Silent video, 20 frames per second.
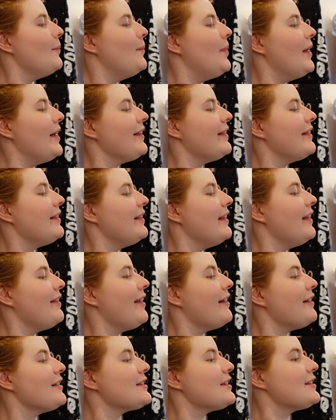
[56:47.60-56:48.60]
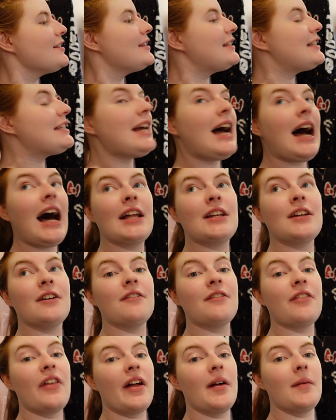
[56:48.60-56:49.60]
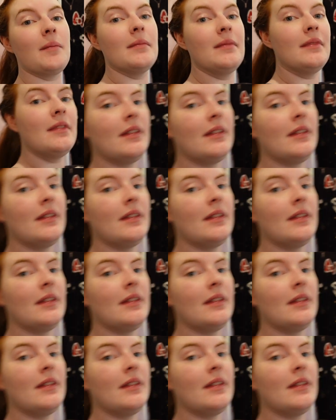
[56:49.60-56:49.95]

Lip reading: But there's a ton of them.